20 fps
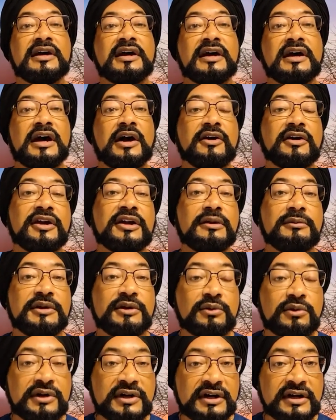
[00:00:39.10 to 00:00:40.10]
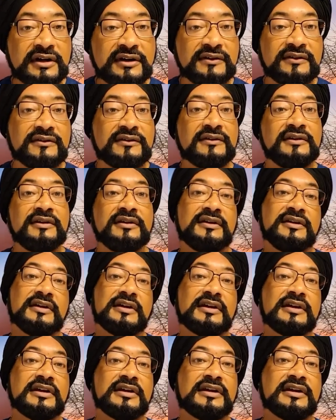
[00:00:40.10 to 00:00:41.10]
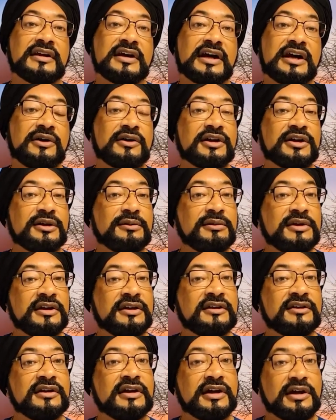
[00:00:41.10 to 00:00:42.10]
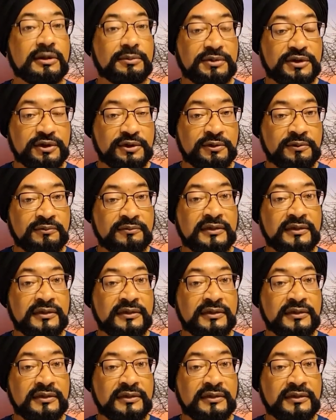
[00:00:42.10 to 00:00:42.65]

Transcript: how ketamine works, and how ketamine could help you.